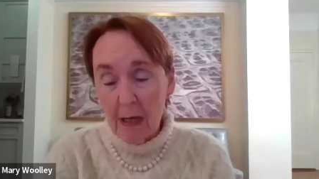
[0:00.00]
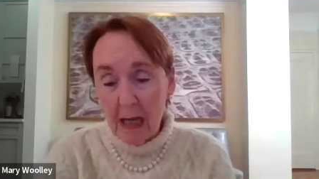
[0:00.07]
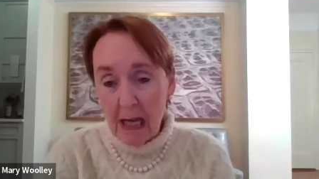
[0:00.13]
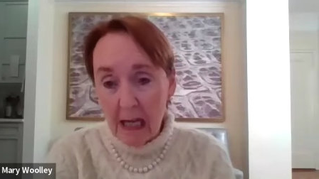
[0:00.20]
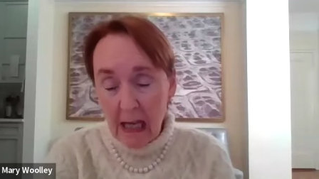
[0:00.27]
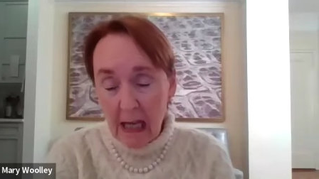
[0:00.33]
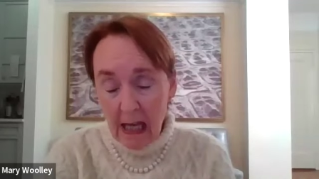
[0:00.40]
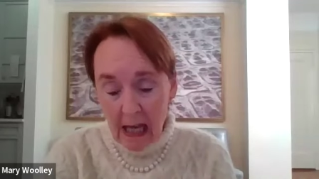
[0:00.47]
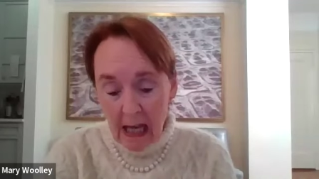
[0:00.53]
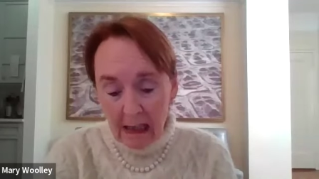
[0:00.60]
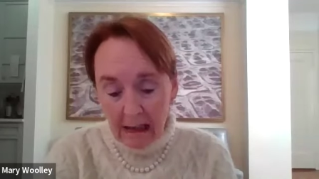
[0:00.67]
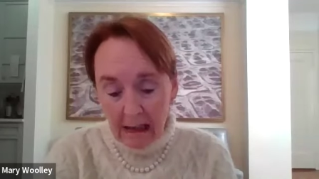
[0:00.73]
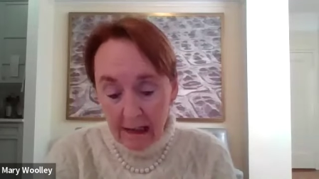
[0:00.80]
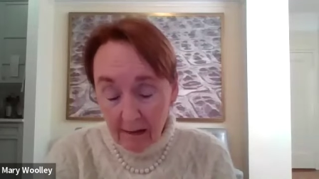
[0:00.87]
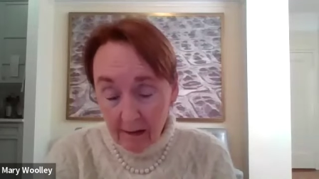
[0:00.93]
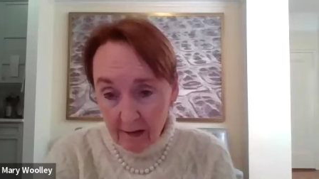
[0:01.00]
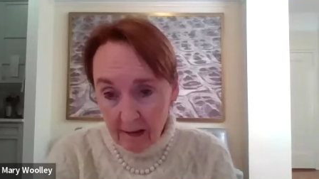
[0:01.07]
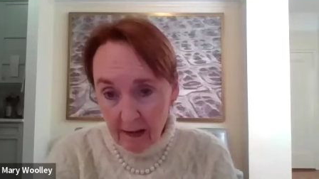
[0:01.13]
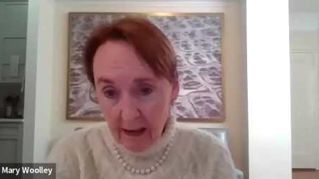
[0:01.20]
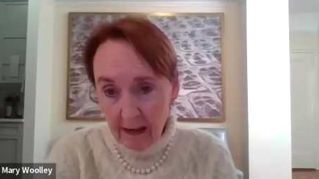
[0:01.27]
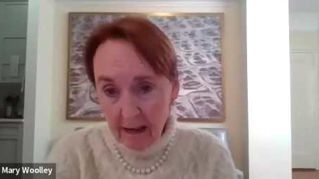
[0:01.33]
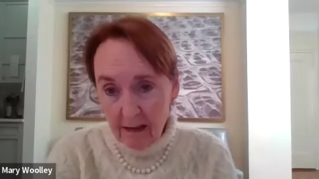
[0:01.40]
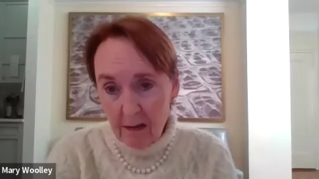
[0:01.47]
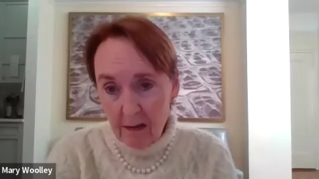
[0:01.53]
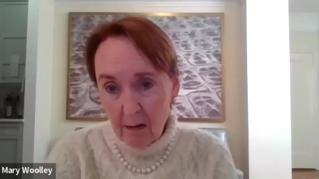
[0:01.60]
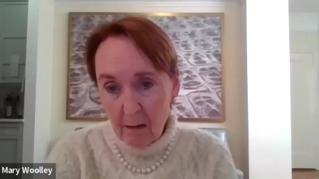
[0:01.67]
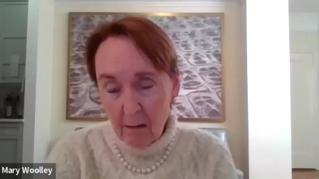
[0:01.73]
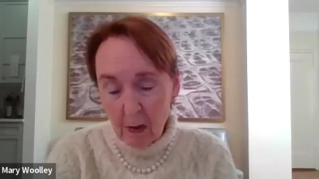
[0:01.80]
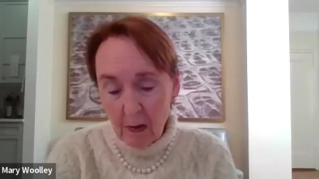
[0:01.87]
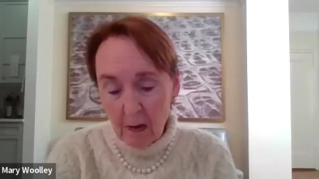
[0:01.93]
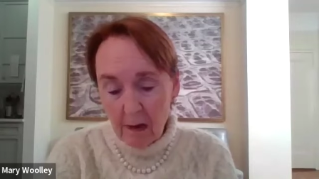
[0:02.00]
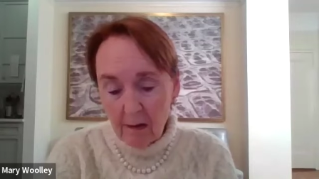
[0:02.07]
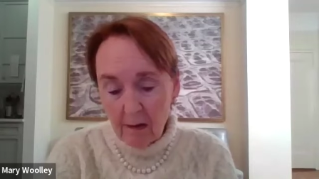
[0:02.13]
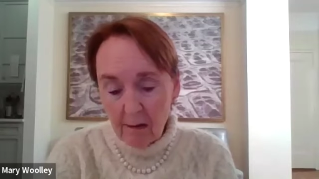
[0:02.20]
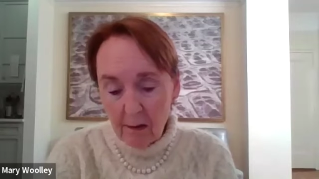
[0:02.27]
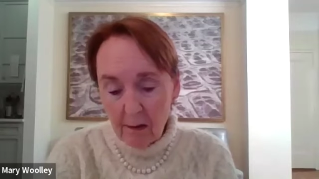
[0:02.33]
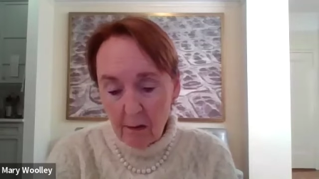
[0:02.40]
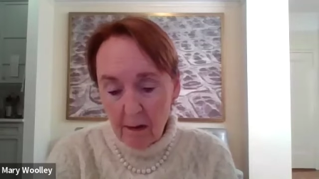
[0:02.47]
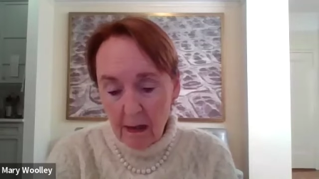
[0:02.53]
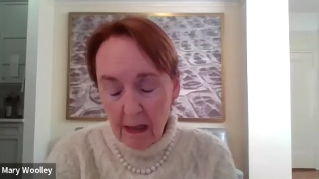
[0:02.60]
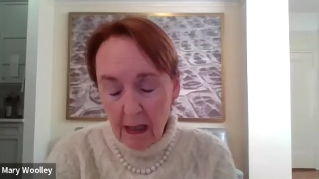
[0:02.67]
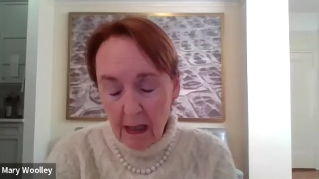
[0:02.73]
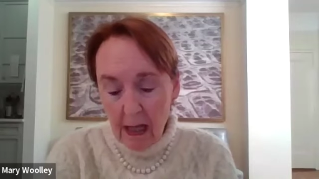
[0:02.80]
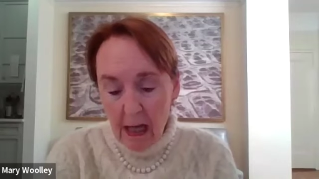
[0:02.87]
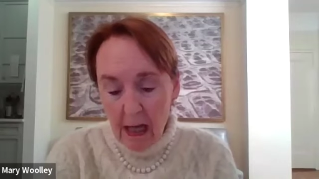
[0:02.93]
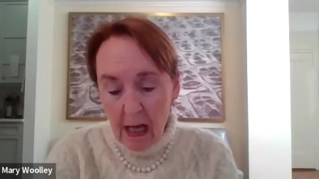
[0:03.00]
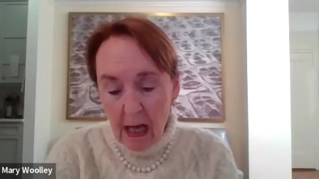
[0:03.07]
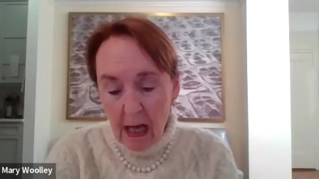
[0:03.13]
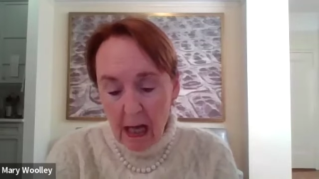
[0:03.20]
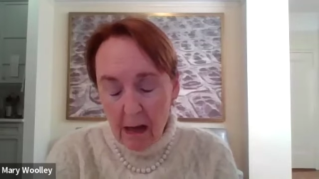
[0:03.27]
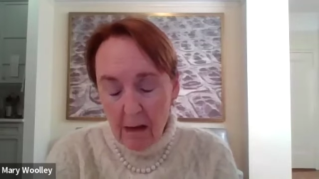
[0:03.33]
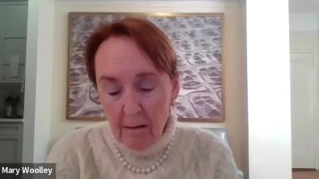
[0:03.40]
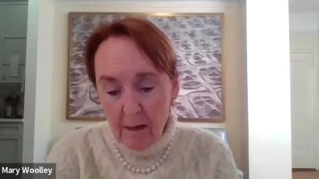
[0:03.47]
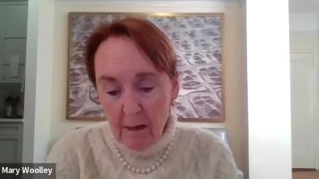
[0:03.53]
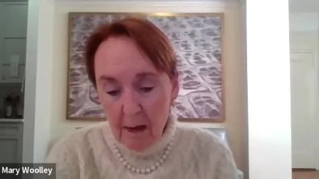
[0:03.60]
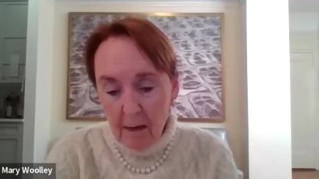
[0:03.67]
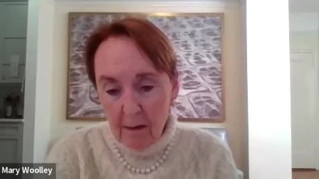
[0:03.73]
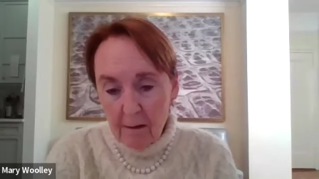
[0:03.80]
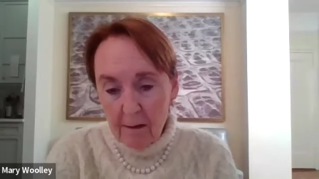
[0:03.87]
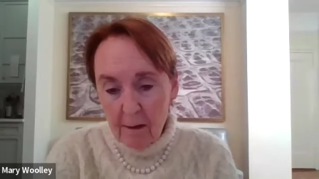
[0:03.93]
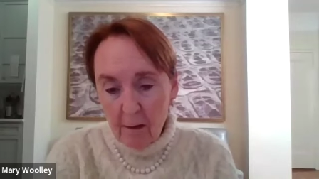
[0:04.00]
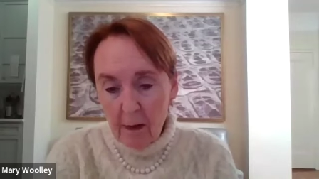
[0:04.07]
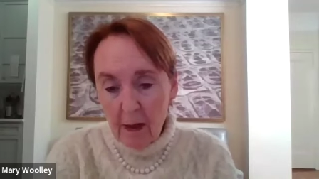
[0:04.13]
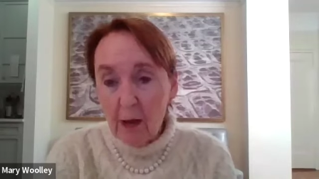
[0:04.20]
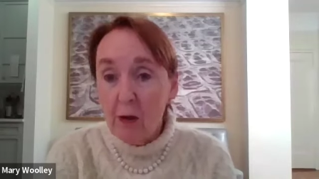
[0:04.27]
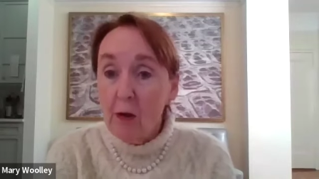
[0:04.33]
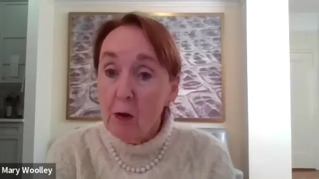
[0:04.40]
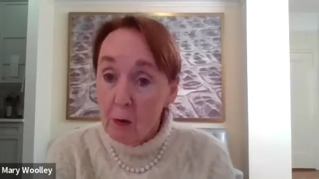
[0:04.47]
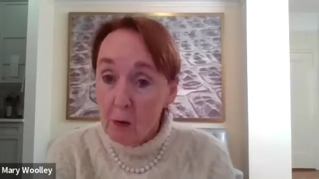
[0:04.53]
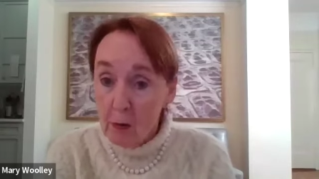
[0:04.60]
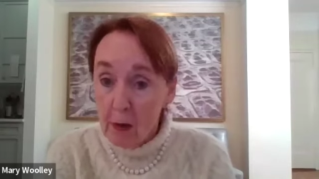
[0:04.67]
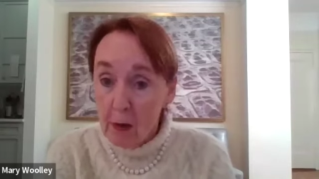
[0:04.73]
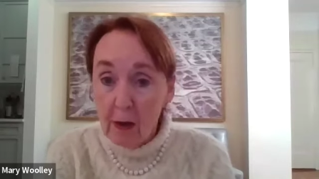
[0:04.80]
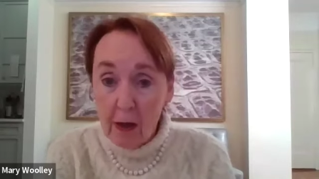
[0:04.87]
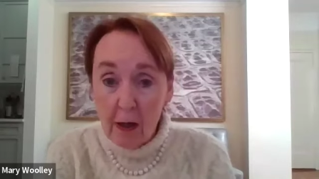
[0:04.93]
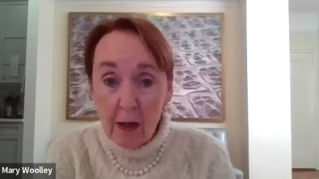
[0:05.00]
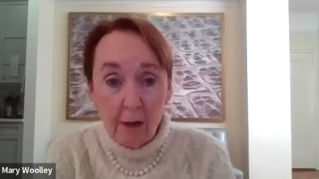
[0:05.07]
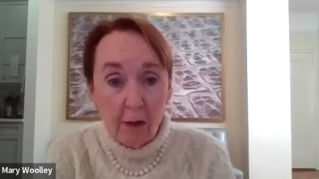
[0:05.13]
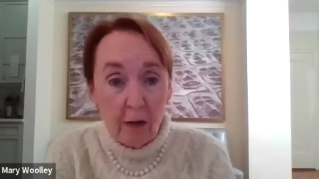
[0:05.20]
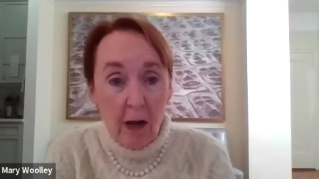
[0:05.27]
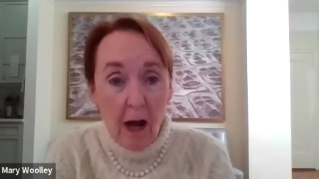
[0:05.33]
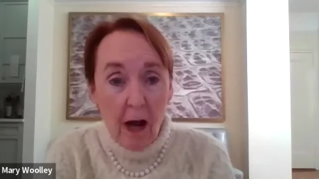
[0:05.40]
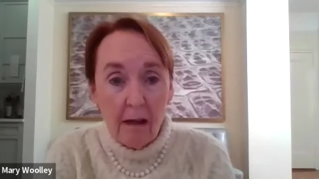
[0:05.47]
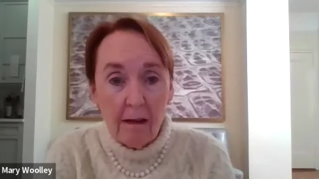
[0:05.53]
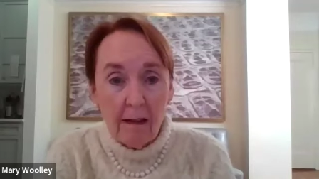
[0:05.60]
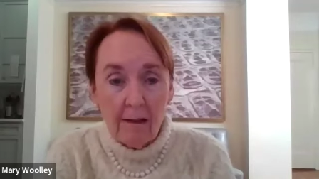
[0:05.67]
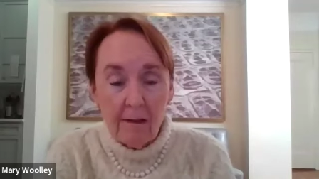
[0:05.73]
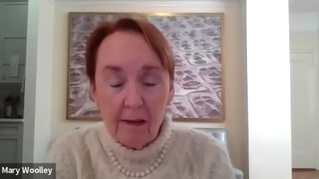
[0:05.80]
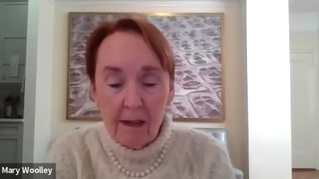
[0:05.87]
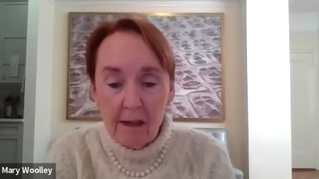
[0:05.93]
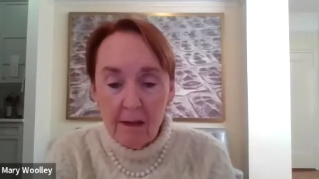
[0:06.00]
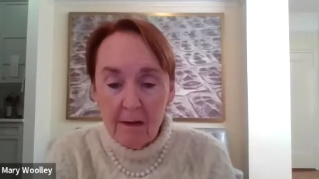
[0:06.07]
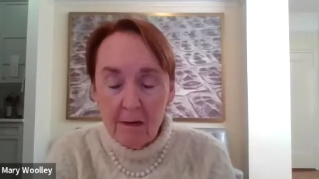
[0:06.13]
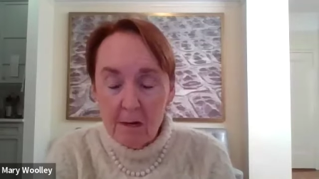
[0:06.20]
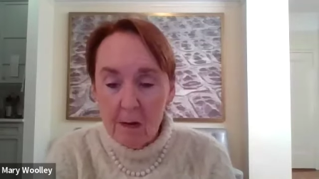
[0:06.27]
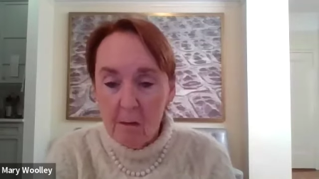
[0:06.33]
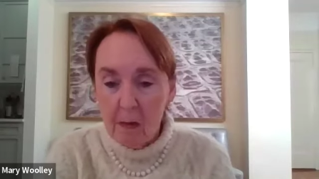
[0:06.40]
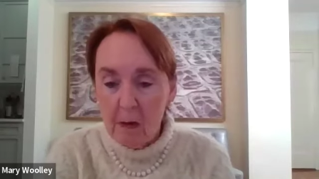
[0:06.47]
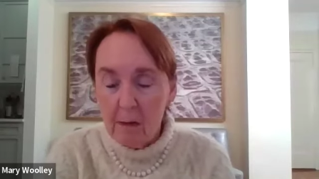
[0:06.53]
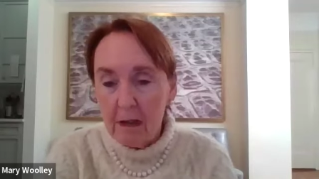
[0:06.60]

being listening to communities so that uh, so that you and, and your colleagues and others in